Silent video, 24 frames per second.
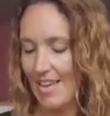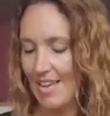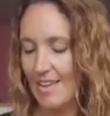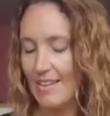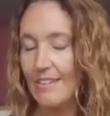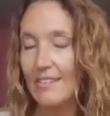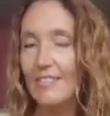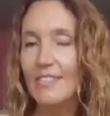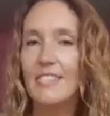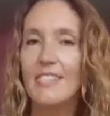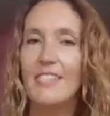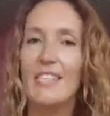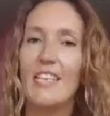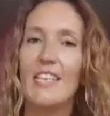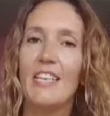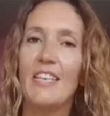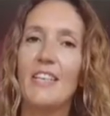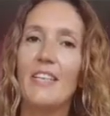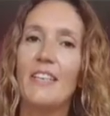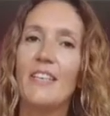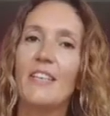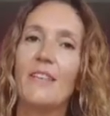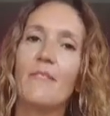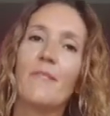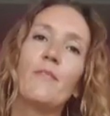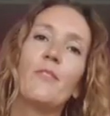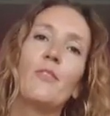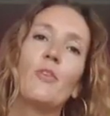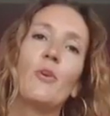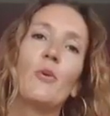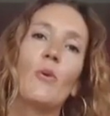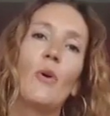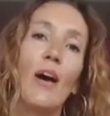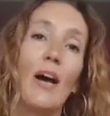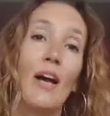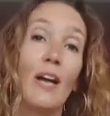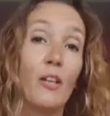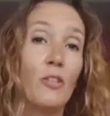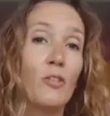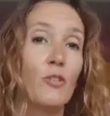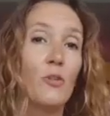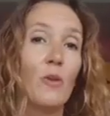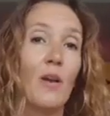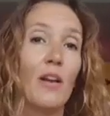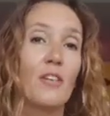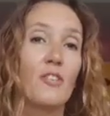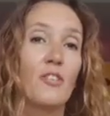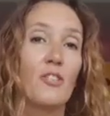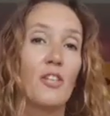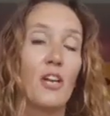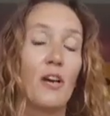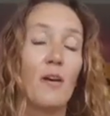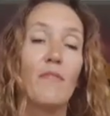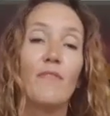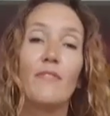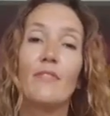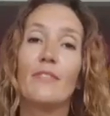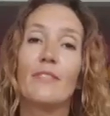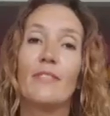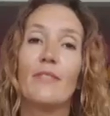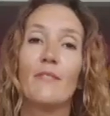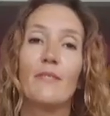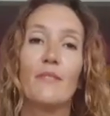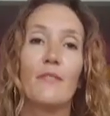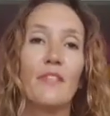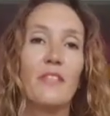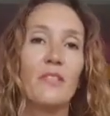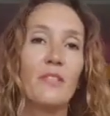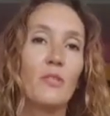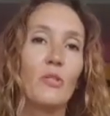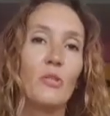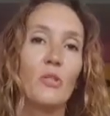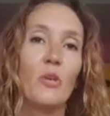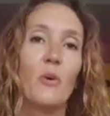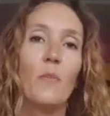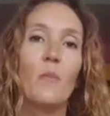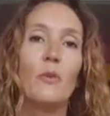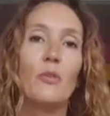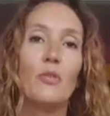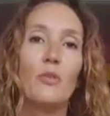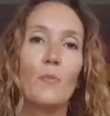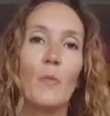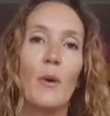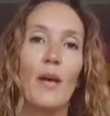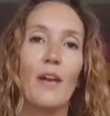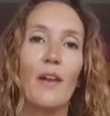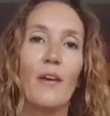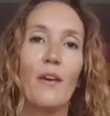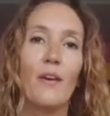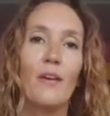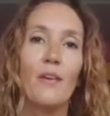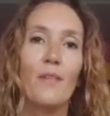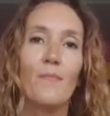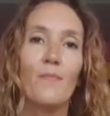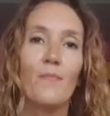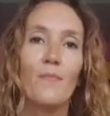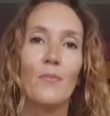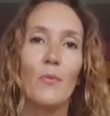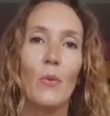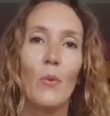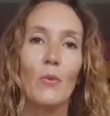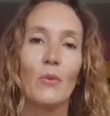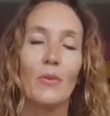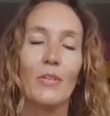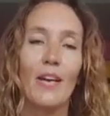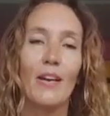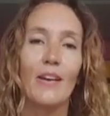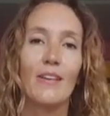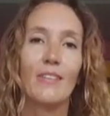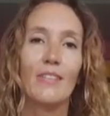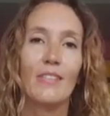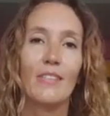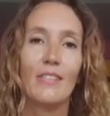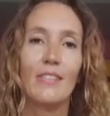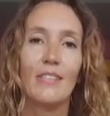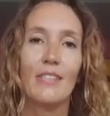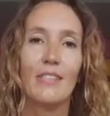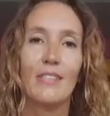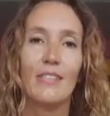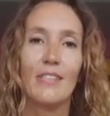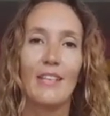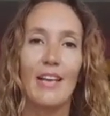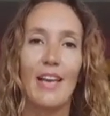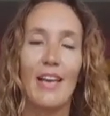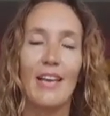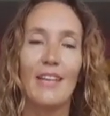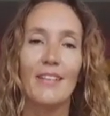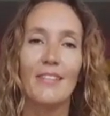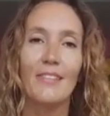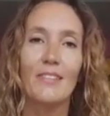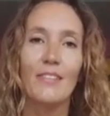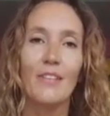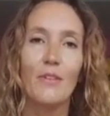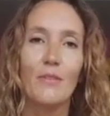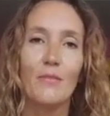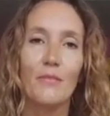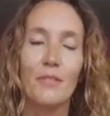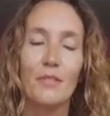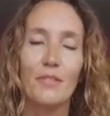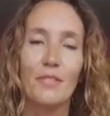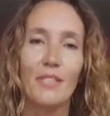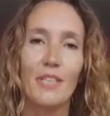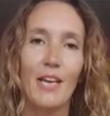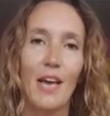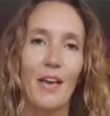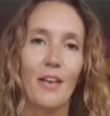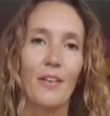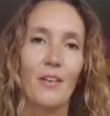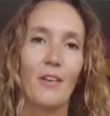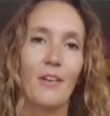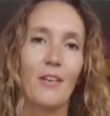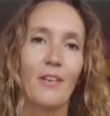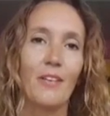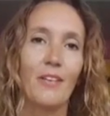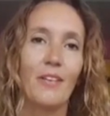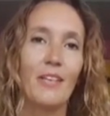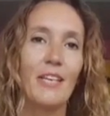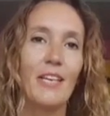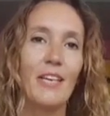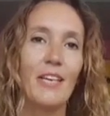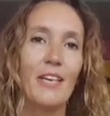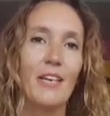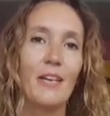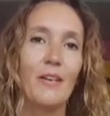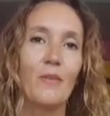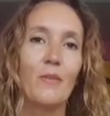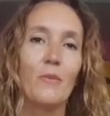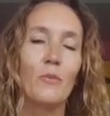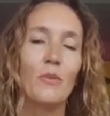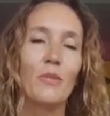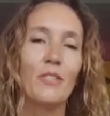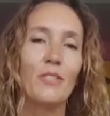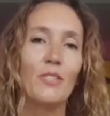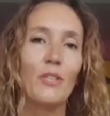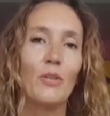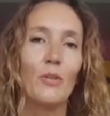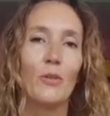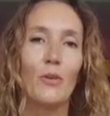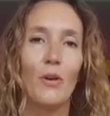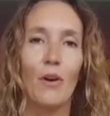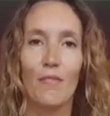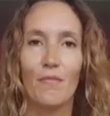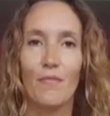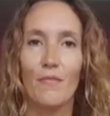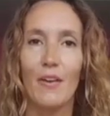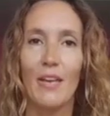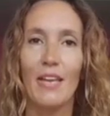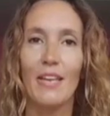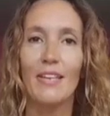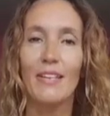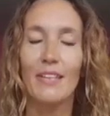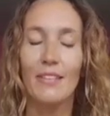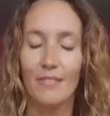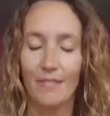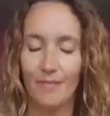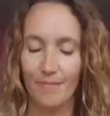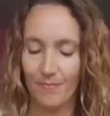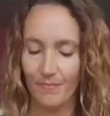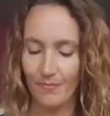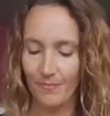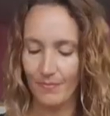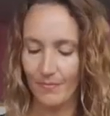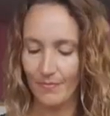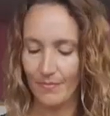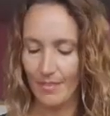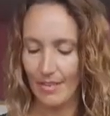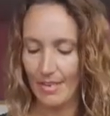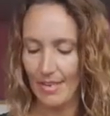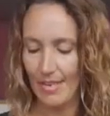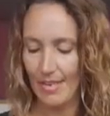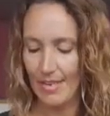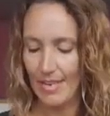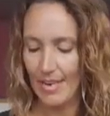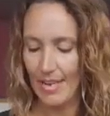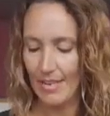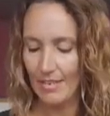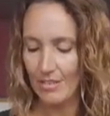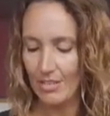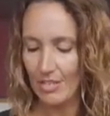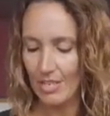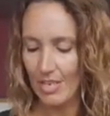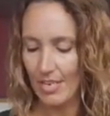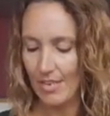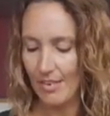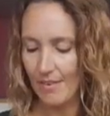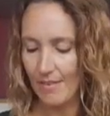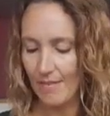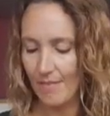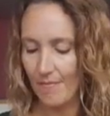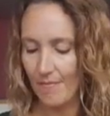Ending your actual job for something so much better. Okay. End of a cycle here with a coffin energy.